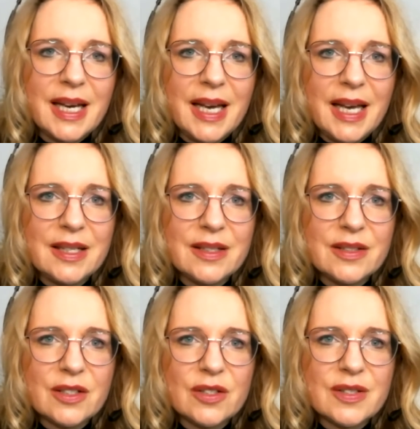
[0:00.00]
And
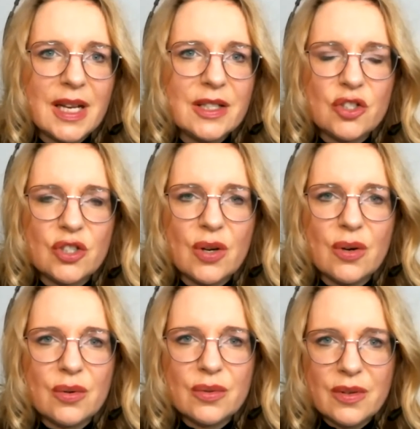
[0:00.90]
studies
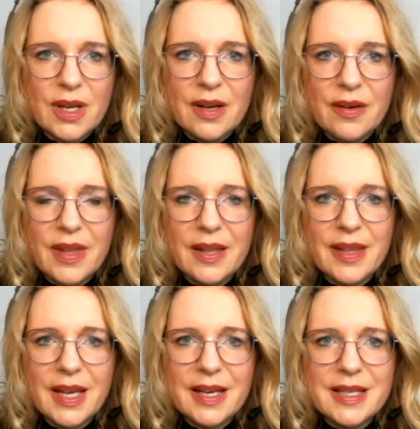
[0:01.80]
shown that
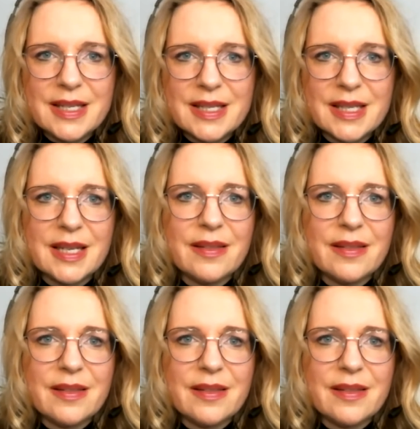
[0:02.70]
there is